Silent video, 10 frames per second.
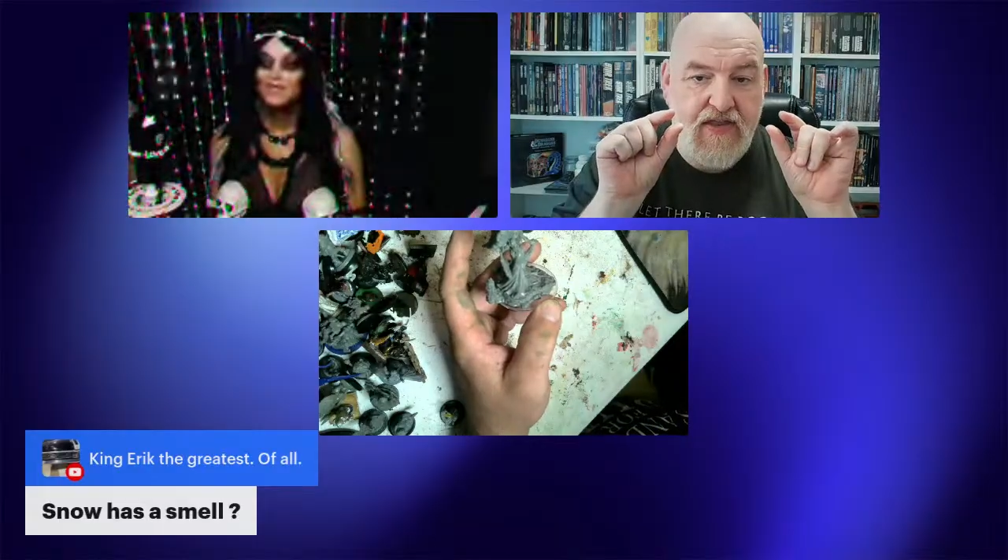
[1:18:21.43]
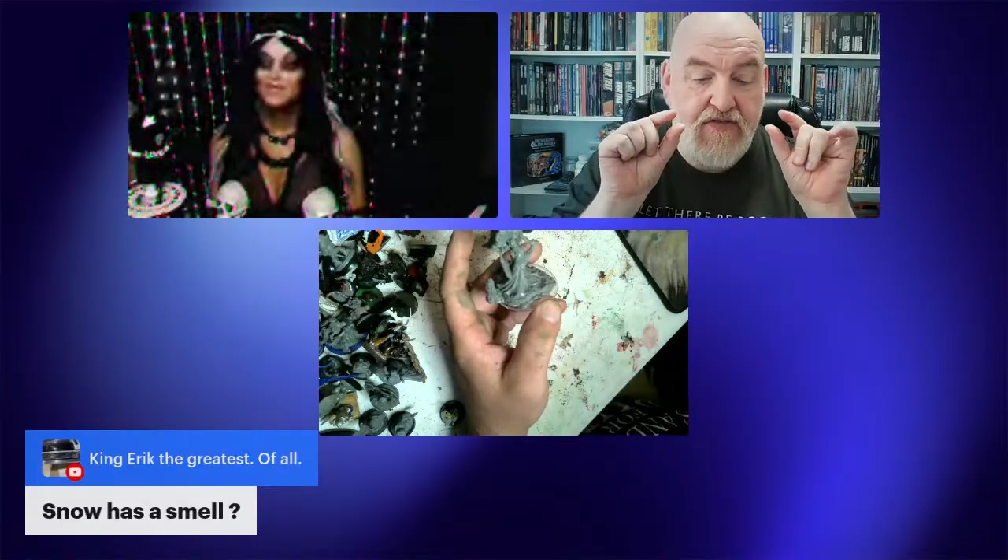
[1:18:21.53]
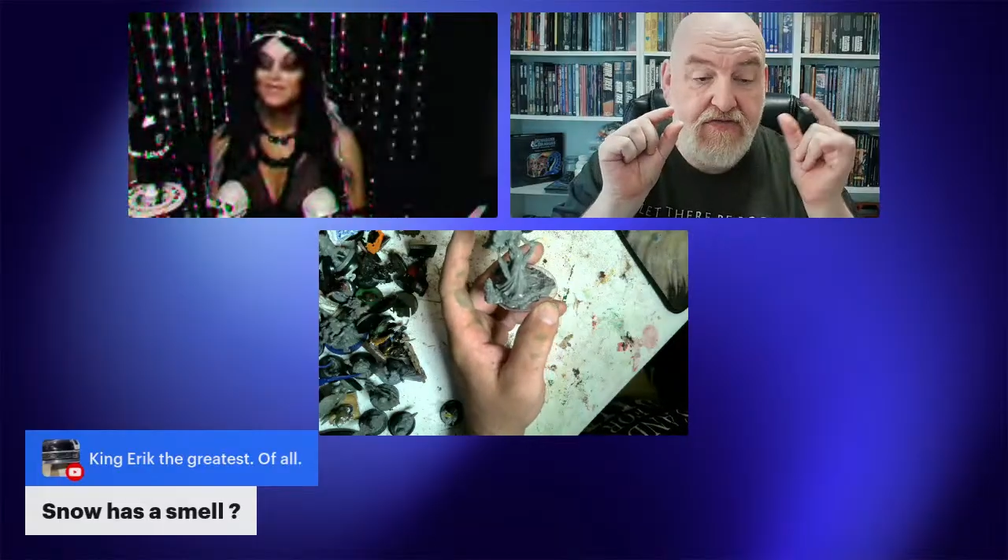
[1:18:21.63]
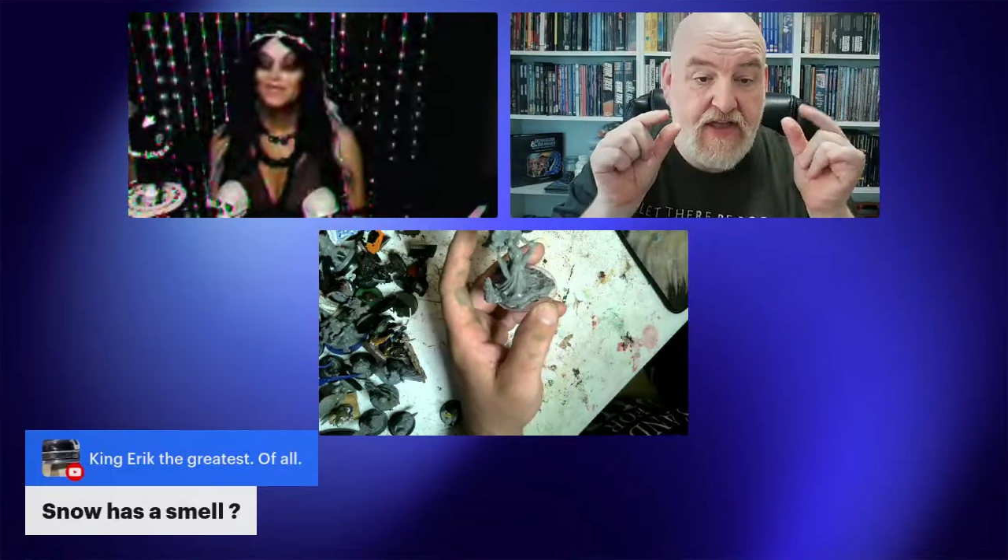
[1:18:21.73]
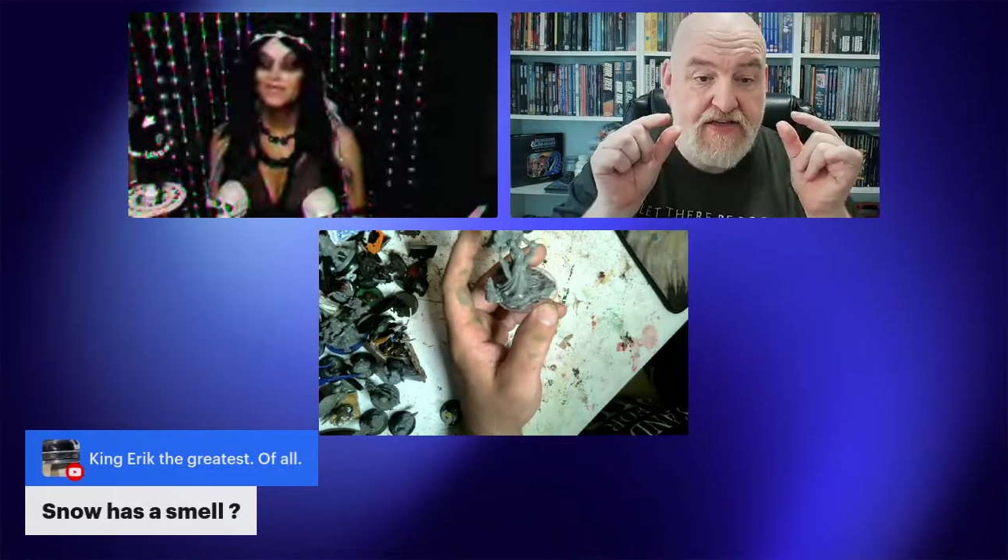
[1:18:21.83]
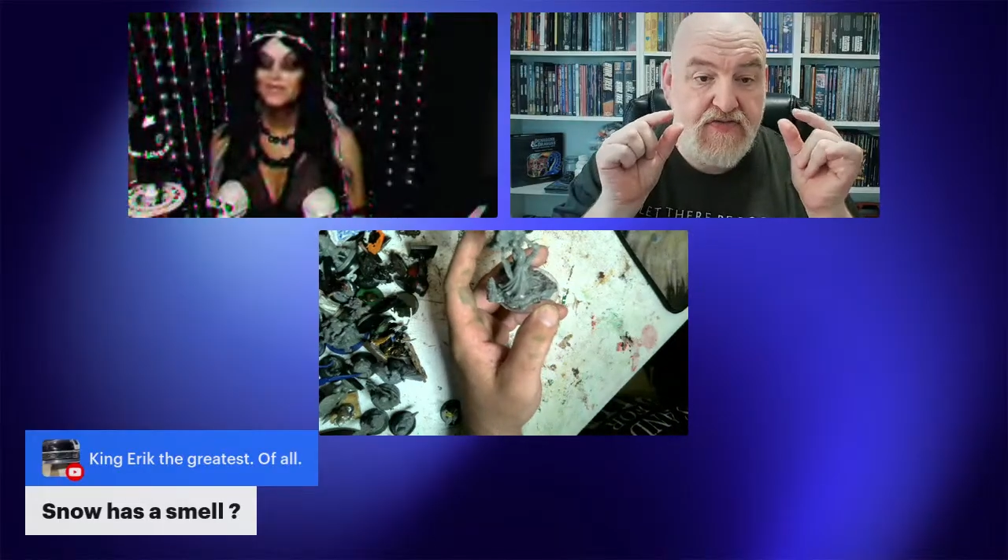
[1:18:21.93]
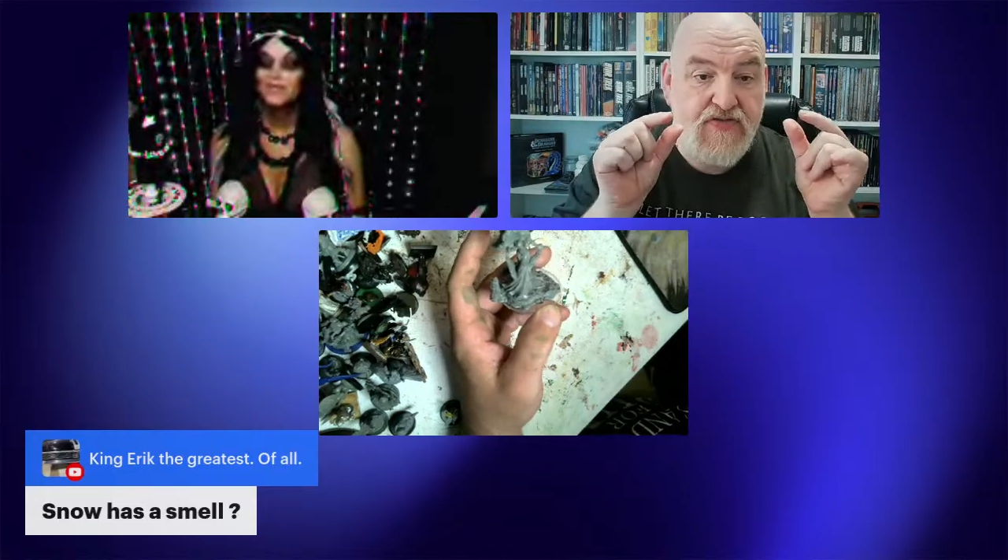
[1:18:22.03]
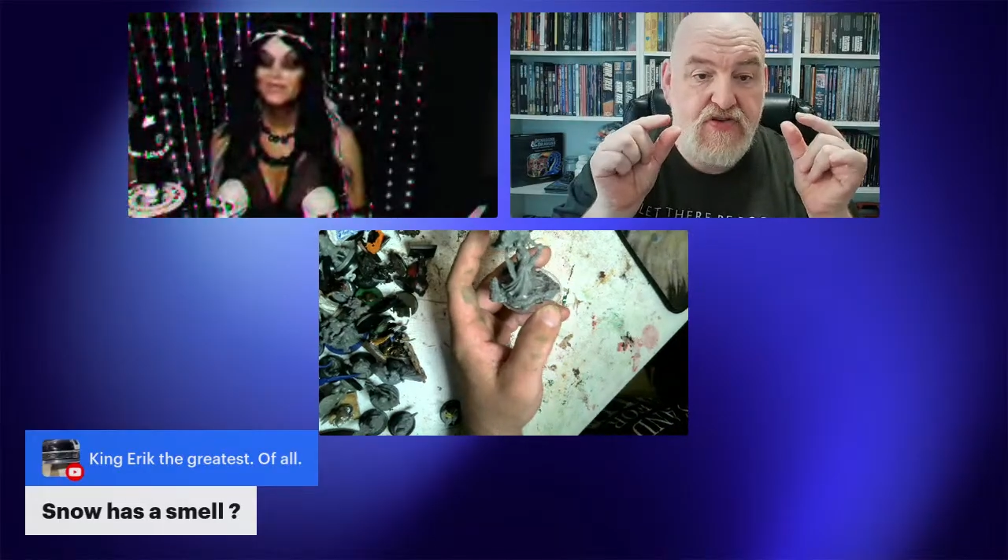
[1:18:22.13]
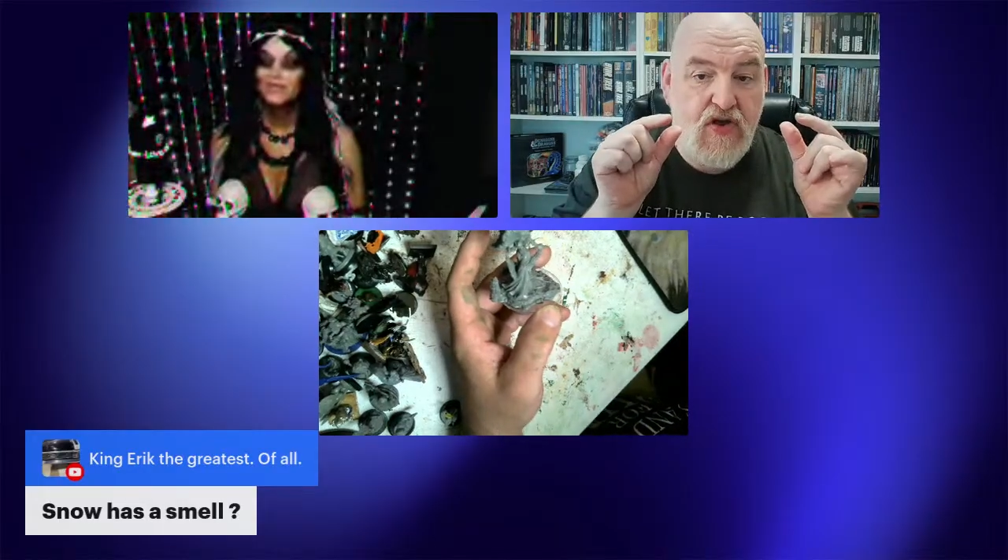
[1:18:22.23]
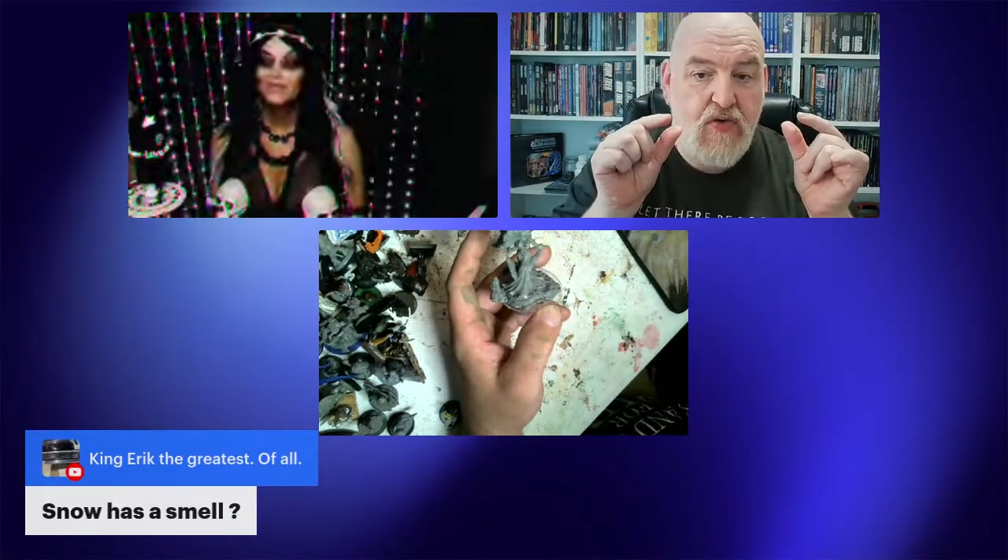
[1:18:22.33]
flakes of
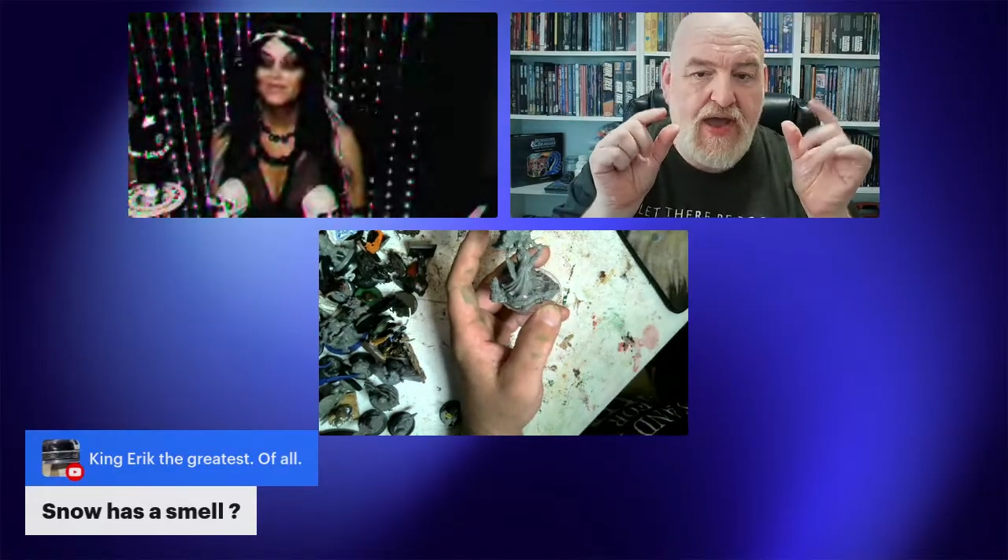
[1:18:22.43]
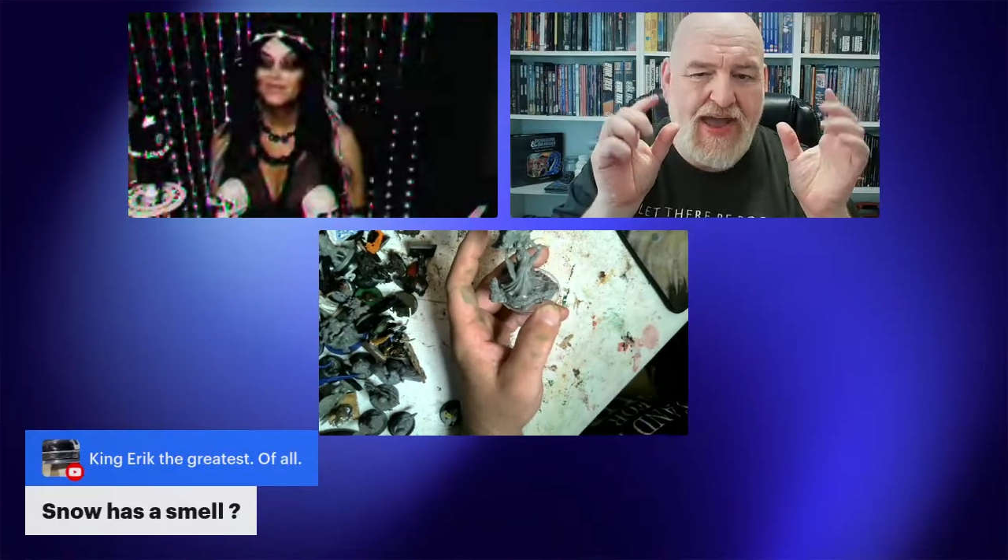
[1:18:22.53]
snow